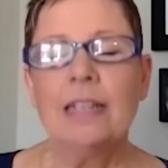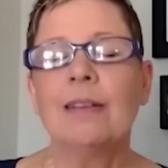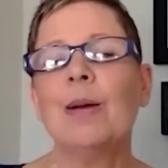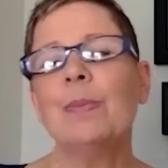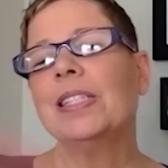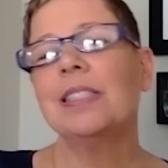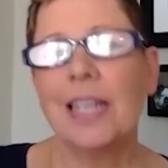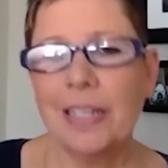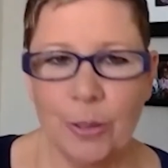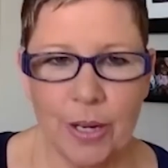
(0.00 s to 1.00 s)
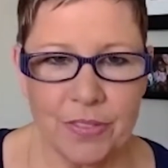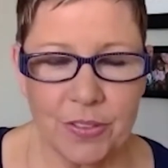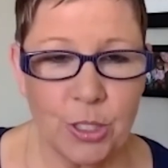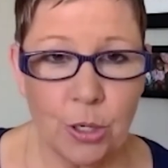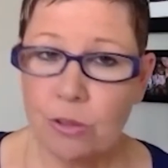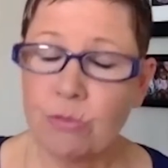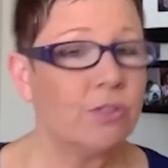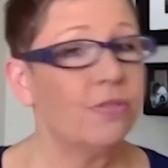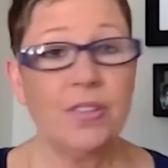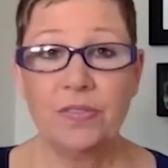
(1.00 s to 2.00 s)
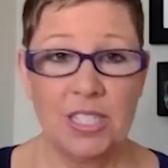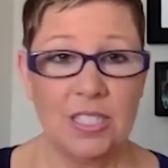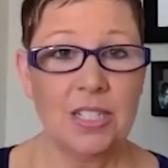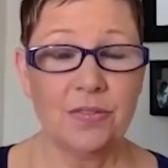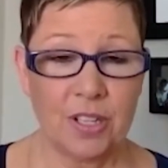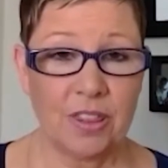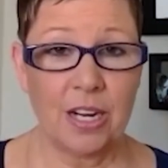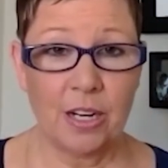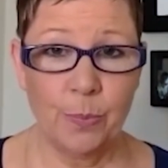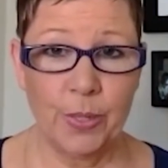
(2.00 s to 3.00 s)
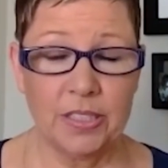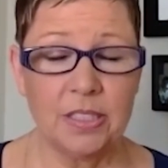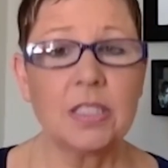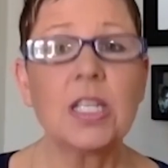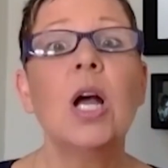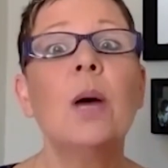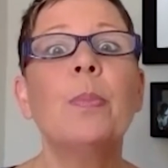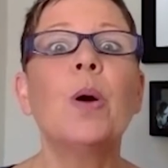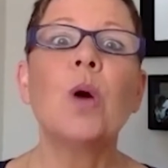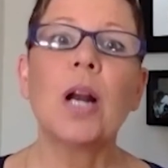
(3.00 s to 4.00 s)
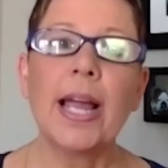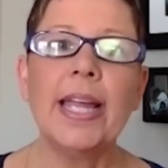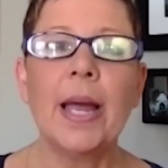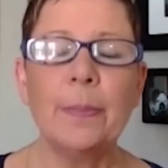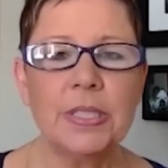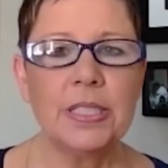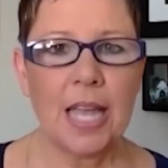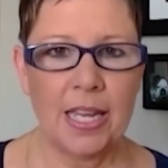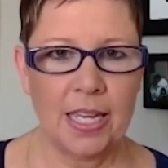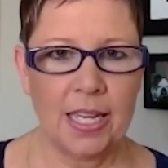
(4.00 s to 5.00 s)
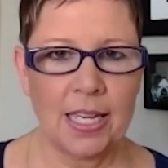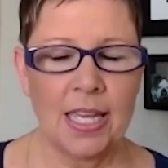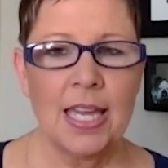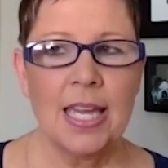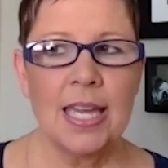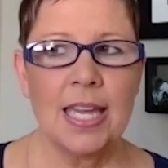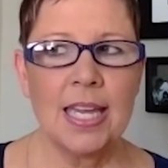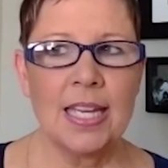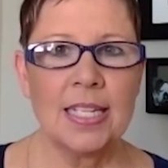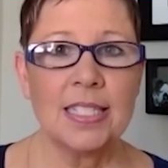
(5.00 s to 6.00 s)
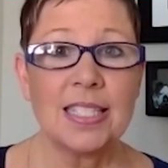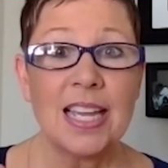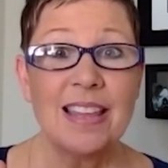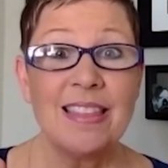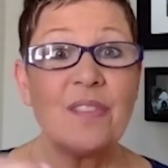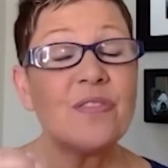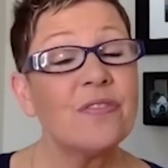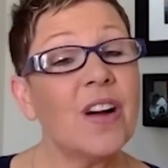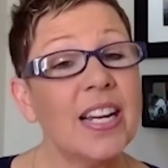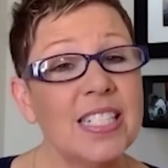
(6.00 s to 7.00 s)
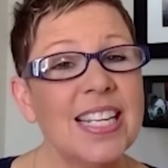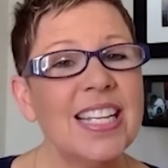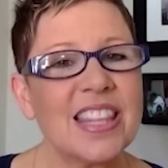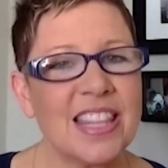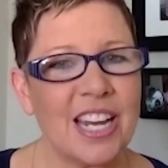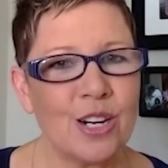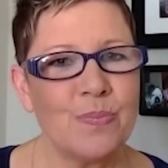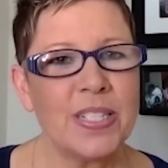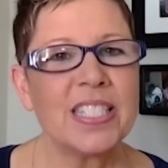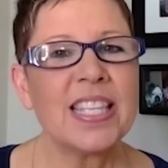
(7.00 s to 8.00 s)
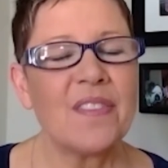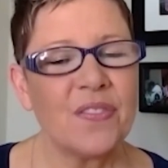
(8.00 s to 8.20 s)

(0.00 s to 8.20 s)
Now, I'm not saying you have to go through 15 different therapists, but what I am saying is that finding a therapist that